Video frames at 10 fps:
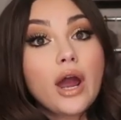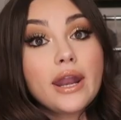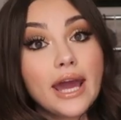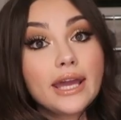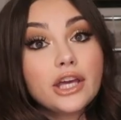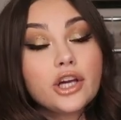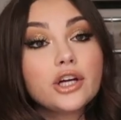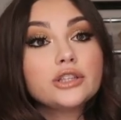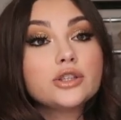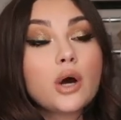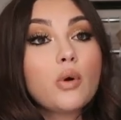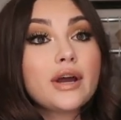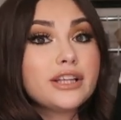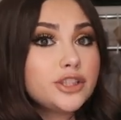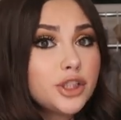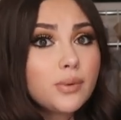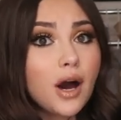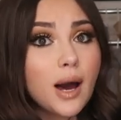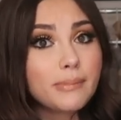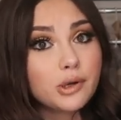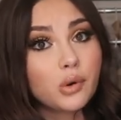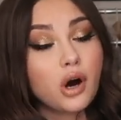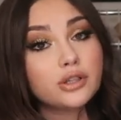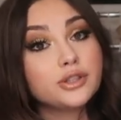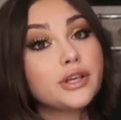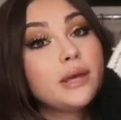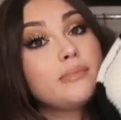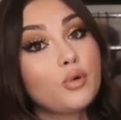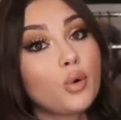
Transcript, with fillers: wear at night here so I won't get too hot but it will also keep me